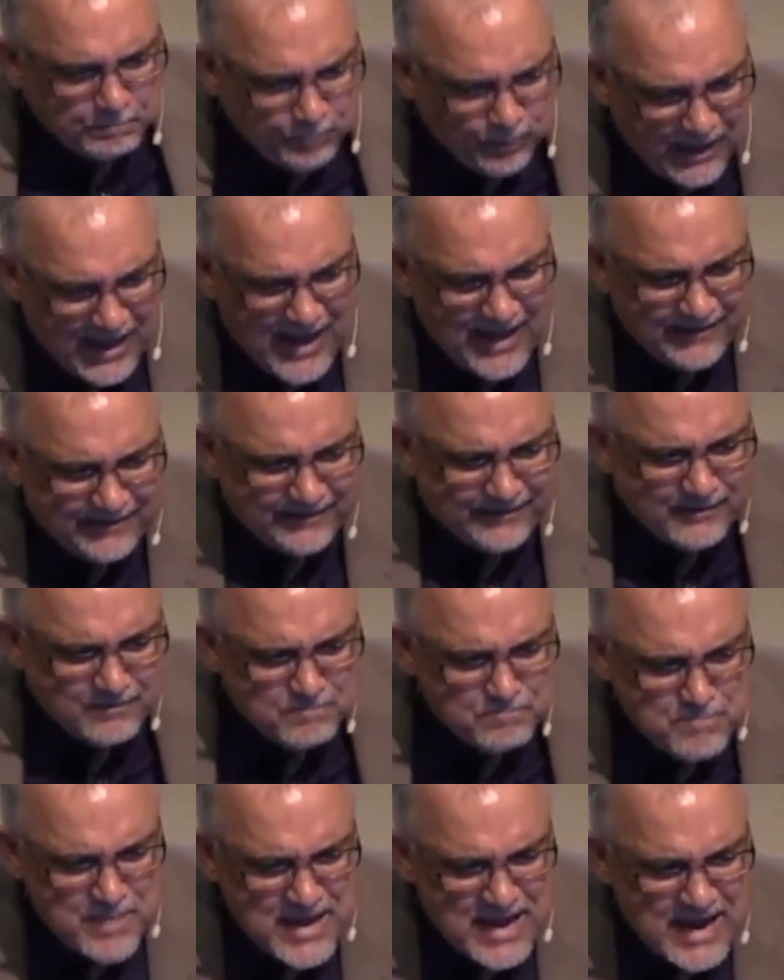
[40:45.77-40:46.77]
"Bless
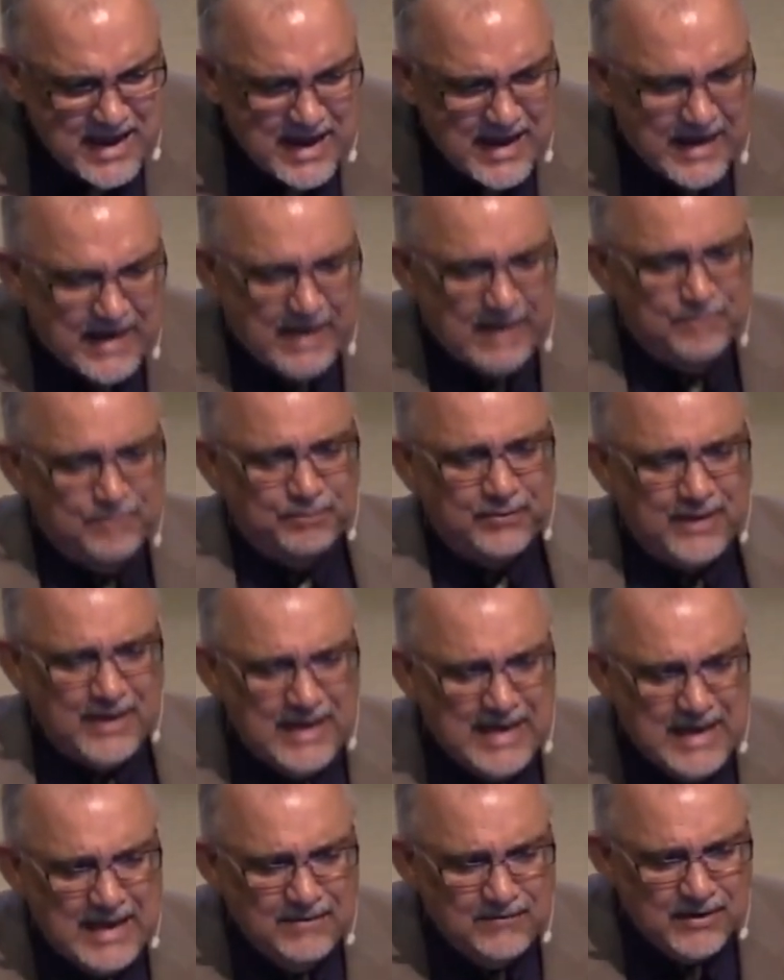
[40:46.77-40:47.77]
me,
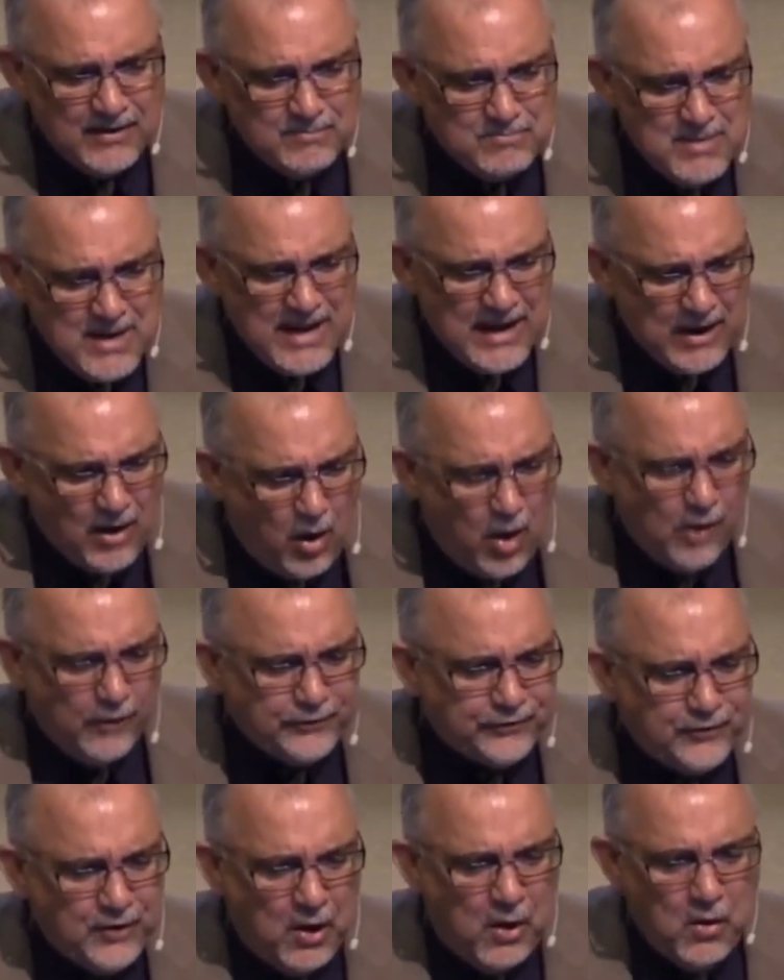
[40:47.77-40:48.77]
even me
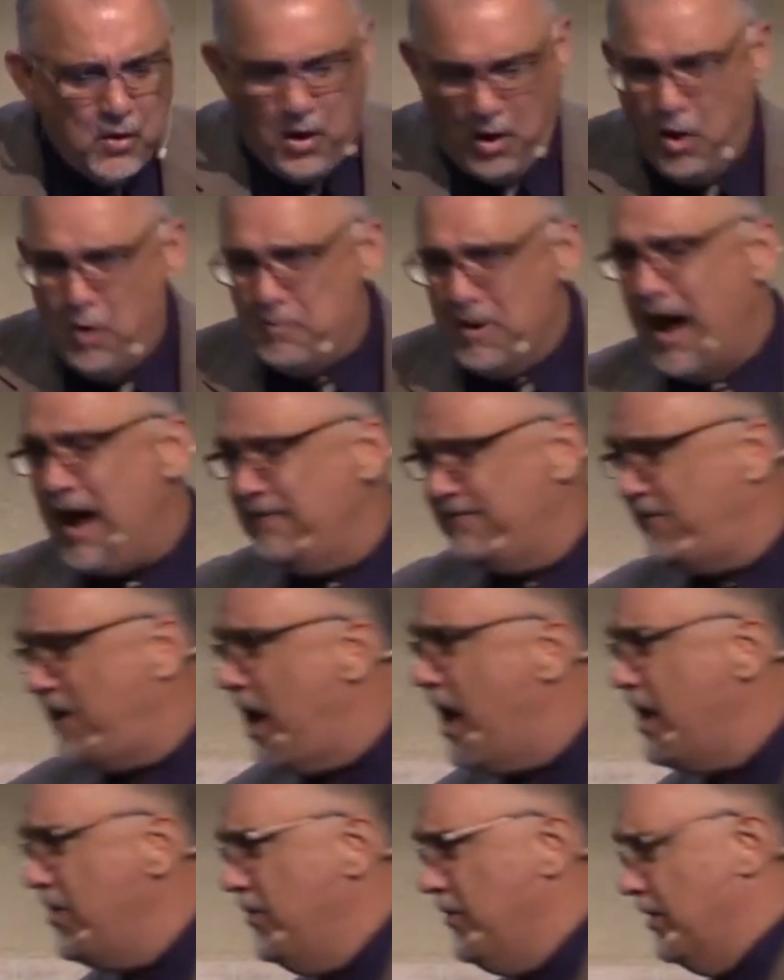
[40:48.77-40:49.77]
also, O my
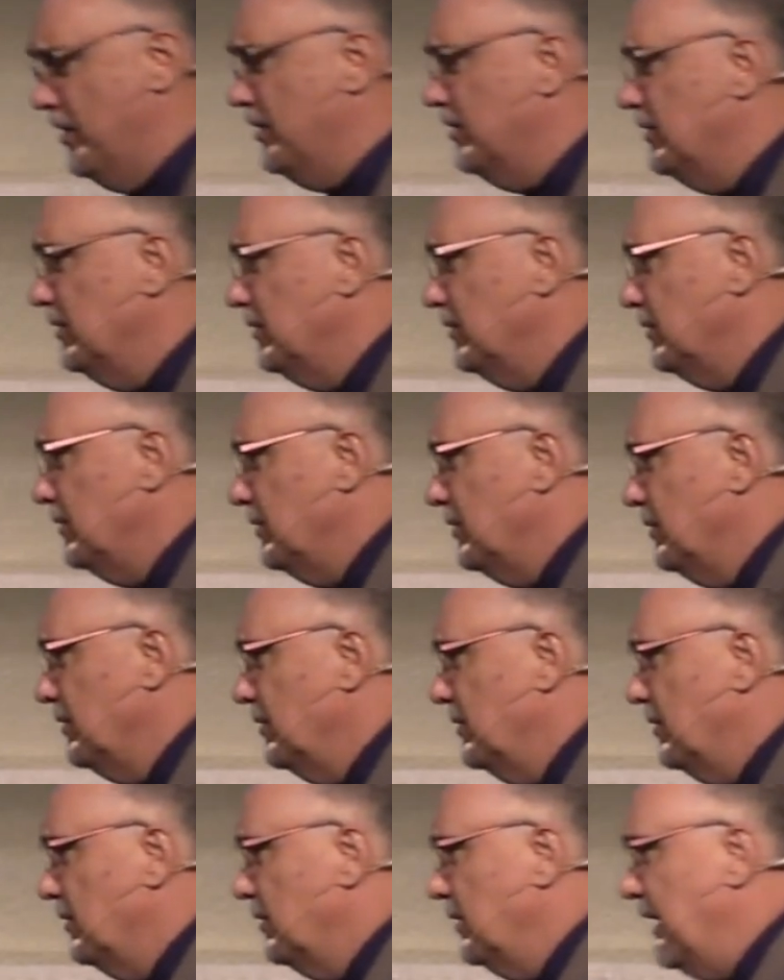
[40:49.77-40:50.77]
father."
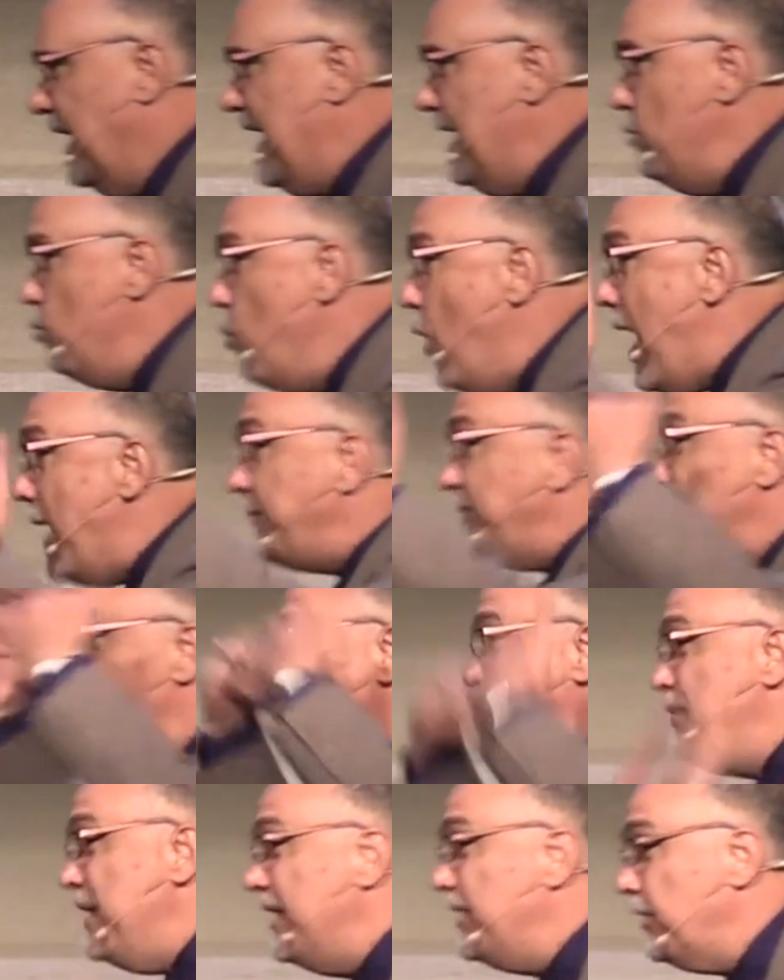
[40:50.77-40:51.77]
He
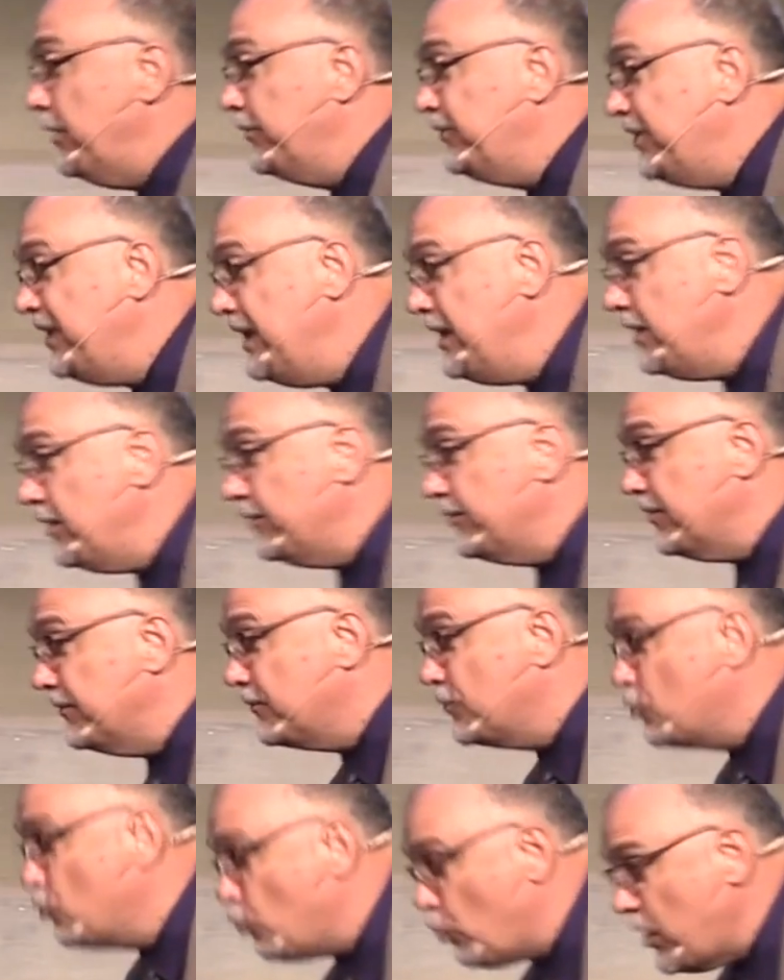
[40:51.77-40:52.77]
wept bitter tears
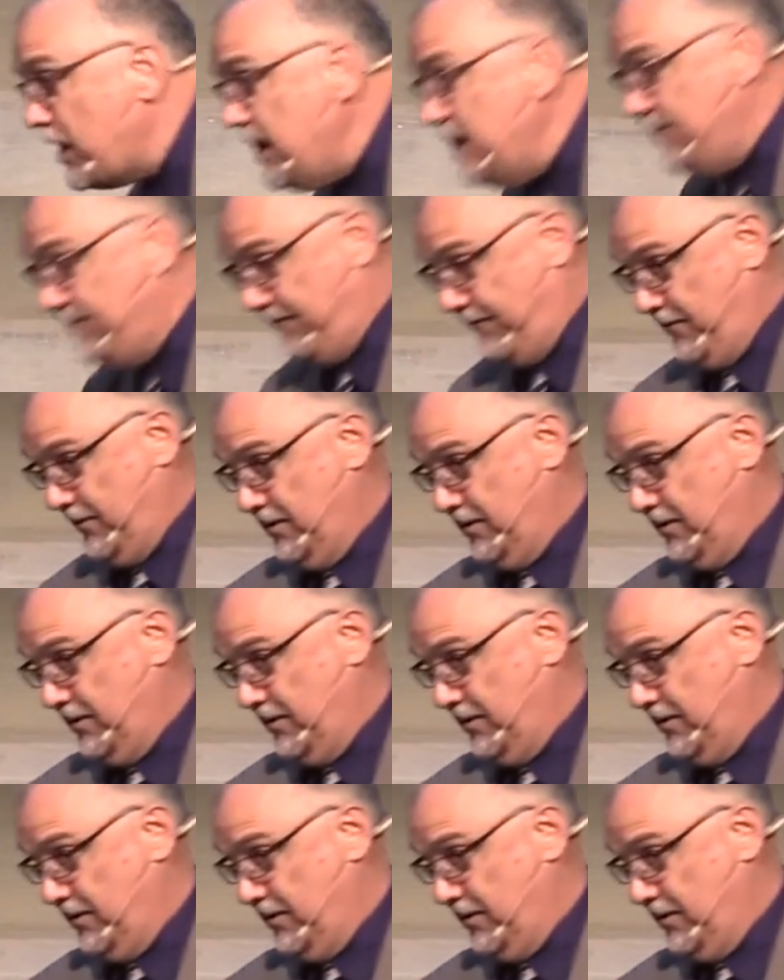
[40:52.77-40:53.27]
of grief,